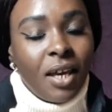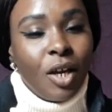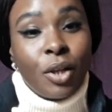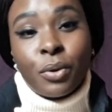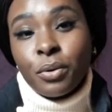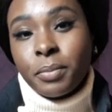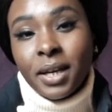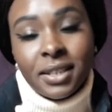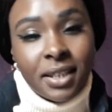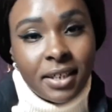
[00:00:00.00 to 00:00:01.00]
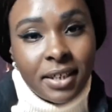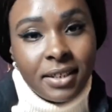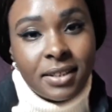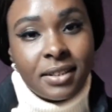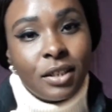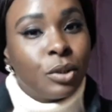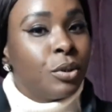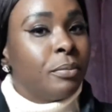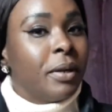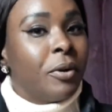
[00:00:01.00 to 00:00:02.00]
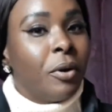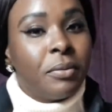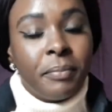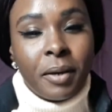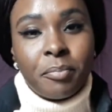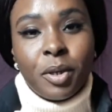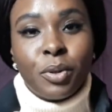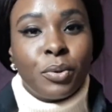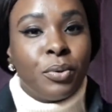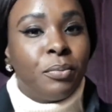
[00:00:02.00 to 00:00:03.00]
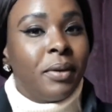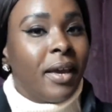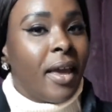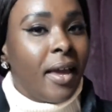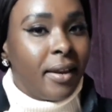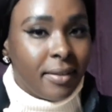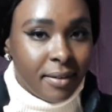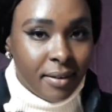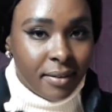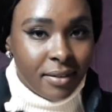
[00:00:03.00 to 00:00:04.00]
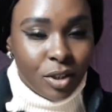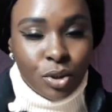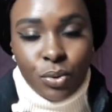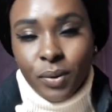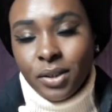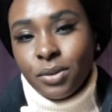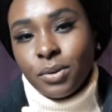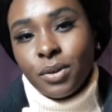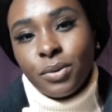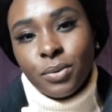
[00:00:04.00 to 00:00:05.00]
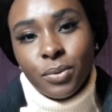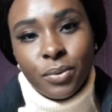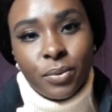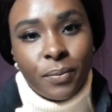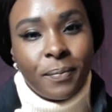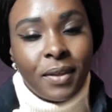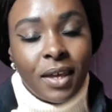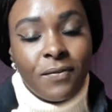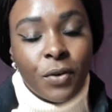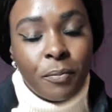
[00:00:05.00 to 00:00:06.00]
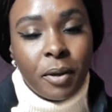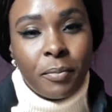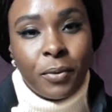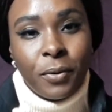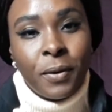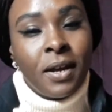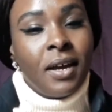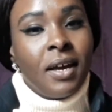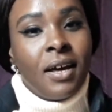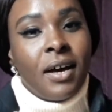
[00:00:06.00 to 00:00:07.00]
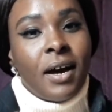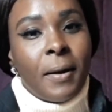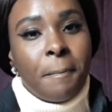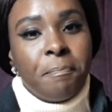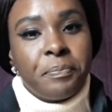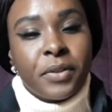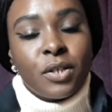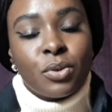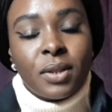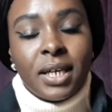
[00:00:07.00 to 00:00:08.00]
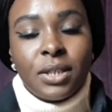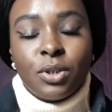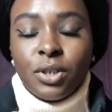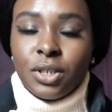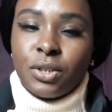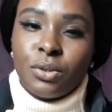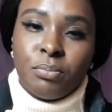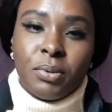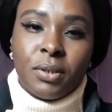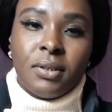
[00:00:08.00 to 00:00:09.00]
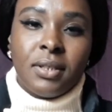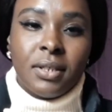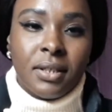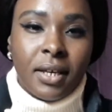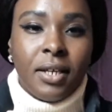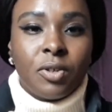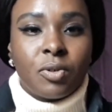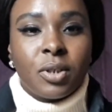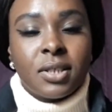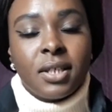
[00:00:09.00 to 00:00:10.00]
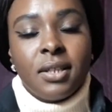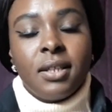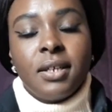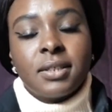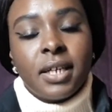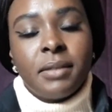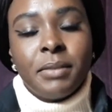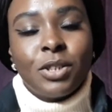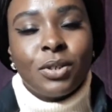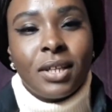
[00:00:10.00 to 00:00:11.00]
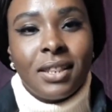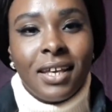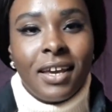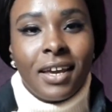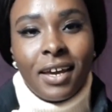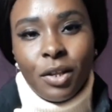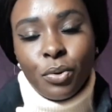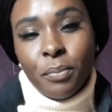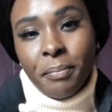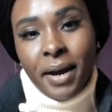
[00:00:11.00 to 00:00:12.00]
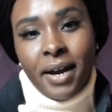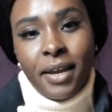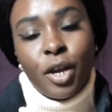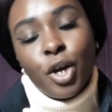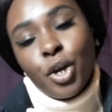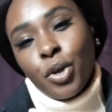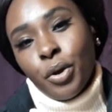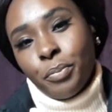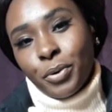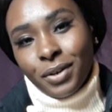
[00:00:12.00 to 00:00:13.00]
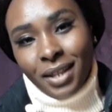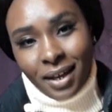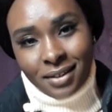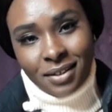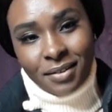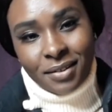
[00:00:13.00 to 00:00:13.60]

checklist, it could be a roadmap, it could be anything that you want to give your people, so that just to build the interest and the excitement so that they can get to buy your product.